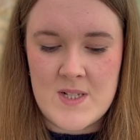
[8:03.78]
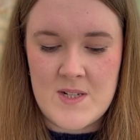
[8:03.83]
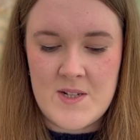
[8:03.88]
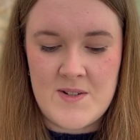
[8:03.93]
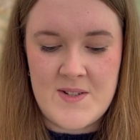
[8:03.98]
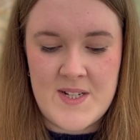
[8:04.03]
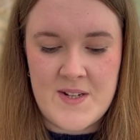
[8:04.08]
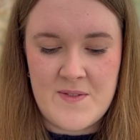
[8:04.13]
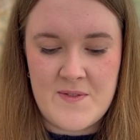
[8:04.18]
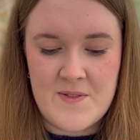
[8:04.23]
no
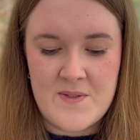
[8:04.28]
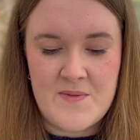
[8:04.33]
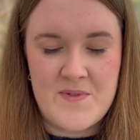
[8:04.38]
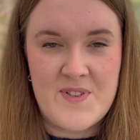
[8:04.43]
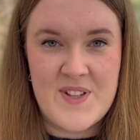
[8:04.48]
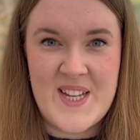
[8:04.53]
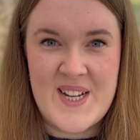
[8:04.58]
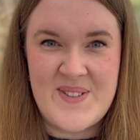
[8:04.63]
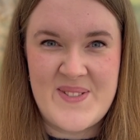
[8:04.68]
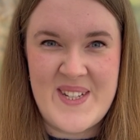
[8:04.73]
different
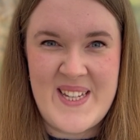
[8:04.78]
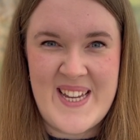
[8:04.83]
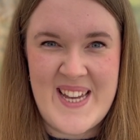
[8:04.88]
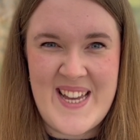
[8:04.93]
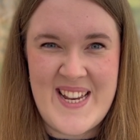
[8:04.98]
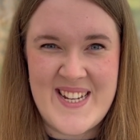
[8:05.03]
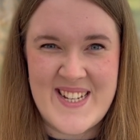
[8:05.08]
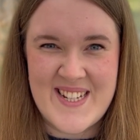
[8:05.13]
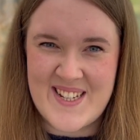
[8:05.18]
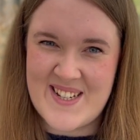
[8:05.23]
for that
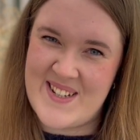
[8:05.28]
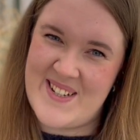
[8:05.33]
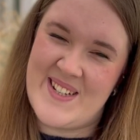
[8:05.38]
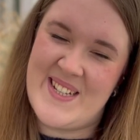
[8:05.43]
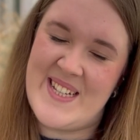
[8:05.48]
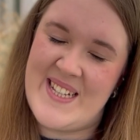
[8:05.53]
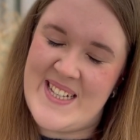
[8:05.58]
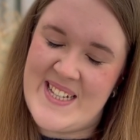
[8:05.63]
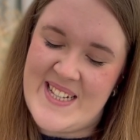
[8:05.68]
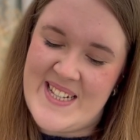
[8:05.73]
weekend.
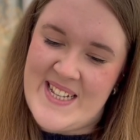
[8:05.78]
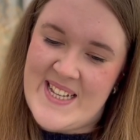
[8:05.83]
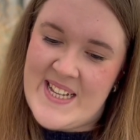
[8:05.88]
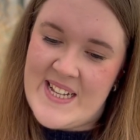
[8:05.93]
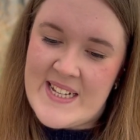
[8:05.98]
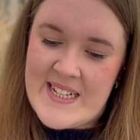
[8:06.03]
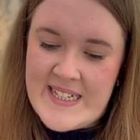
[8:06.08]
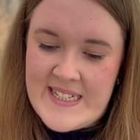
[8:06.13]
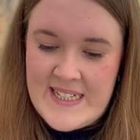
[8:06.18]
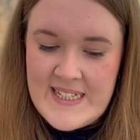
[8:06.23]

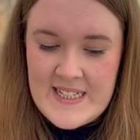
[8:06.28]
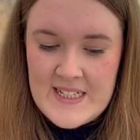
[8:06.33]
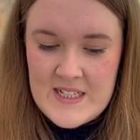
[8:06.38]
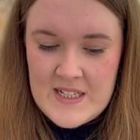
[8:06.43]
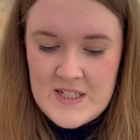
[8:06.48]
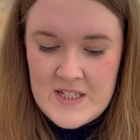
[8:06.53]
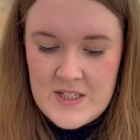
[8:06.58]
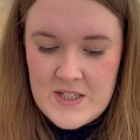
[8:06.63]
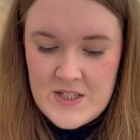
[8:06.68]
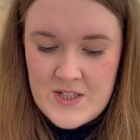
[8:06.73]

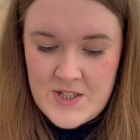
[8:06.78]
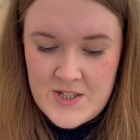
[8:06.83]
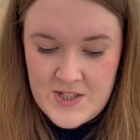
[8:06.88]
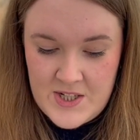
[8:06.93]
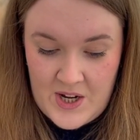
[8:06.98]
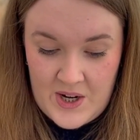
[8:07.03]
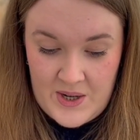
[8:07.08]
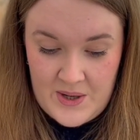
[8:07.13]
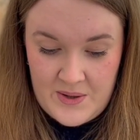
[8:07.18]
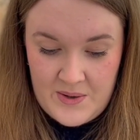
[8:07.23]

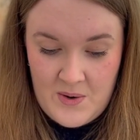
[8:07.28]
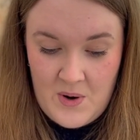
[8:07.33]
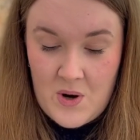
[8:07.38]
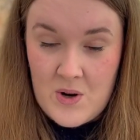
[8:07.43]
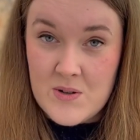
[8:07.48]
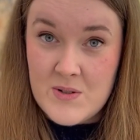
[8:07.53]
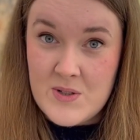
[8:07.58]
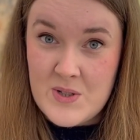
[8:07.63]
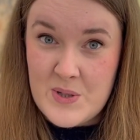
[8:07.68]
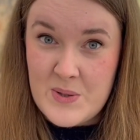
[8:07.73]
So
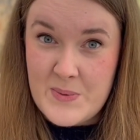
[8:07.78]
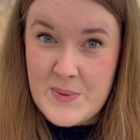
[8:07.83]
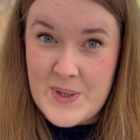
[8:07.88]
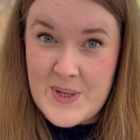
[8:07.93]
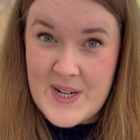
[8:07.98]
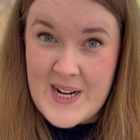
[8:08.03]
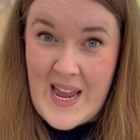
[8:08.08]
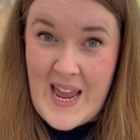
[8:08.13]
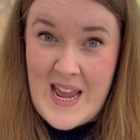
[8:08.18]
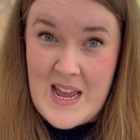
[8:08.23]
on to
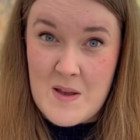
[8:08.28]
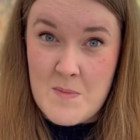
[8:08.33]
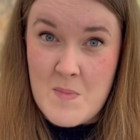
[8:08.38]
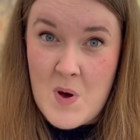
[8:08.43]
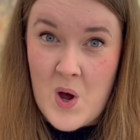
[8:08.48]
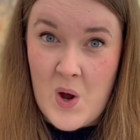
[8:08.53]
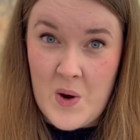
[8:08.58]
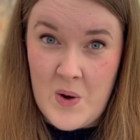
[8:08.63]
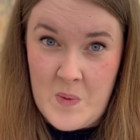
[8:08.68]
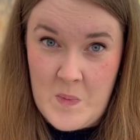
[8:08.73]
what came
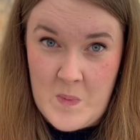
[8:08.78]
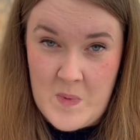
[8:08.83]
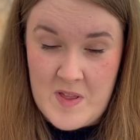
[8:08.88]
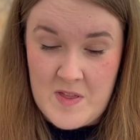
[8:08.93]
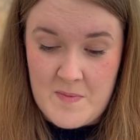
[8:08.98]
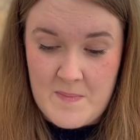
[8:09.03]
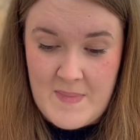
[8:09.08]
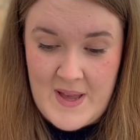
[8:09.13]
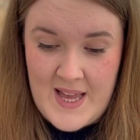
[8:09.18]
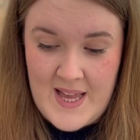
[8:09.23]
home
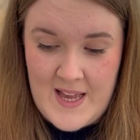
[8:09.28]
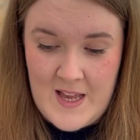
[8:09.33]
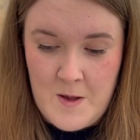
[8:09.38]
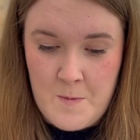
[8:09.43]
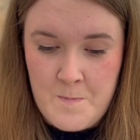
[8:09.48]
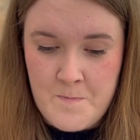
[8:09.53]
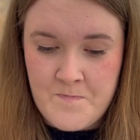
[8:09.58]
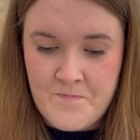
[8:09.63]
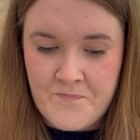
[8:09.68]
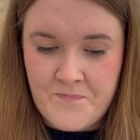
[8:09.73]
with me.
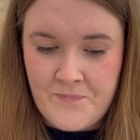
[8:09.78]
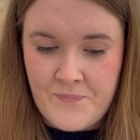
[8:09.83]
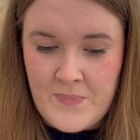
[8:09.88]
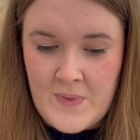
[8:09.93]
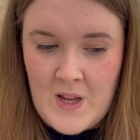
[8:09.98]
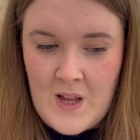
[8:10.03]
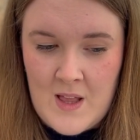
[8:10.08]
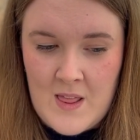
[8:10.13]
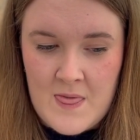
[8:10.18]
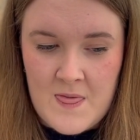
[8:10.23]

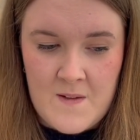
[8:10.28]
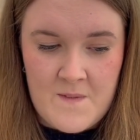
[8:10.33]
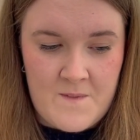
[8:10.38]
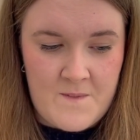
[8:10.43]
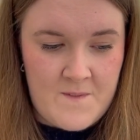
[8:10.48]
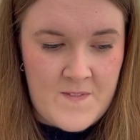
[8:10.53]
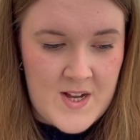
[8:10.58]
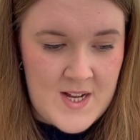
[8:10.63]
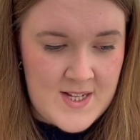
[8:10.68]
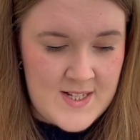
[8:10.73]
The
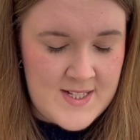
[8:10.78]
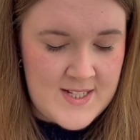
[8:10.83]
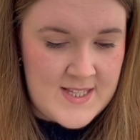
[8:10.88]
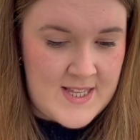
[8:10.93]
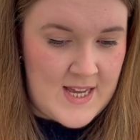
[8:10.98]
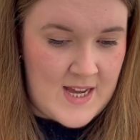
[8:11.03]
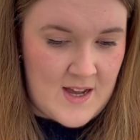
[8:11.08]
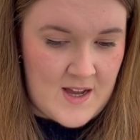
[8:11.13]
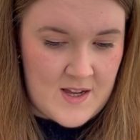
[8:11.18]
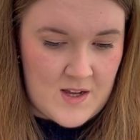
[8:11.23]
first
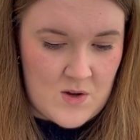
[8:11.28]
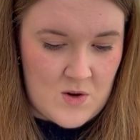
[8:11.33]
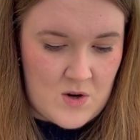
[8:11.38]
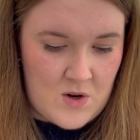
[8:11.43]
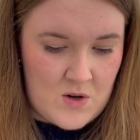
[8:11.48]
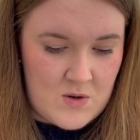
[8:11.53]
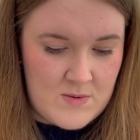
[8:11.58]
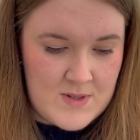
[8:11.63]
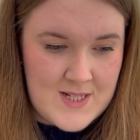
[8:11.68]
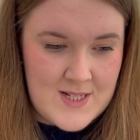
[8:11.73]
thing I
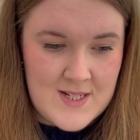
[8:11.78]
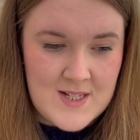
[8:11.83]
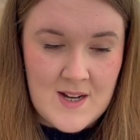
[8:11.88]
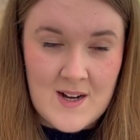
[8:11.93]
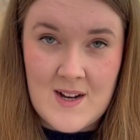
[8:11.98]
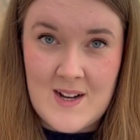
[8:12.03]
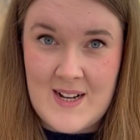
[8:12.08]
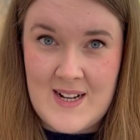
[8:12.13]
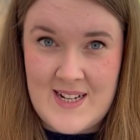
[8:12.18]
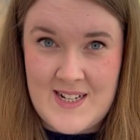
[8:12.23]
got was
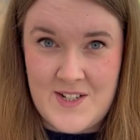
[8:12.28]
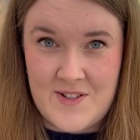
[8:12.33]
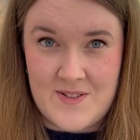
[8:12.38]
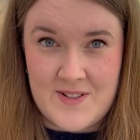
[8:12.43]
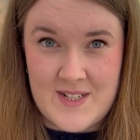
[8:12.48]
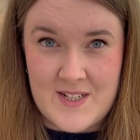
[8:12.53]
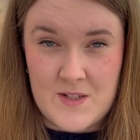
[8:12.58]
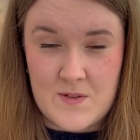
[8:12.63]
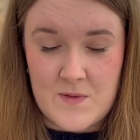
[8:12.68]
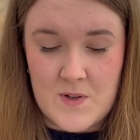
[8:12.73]
entirely
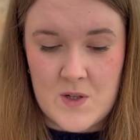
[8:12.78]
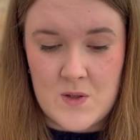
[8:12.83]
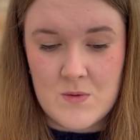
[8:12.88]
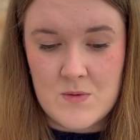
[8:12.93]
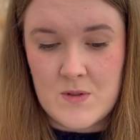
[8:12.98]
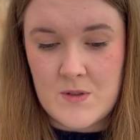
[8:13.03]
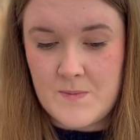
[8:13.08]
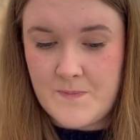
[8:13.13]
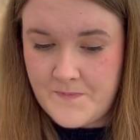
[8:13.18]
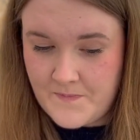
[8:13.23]
Johnny's fault.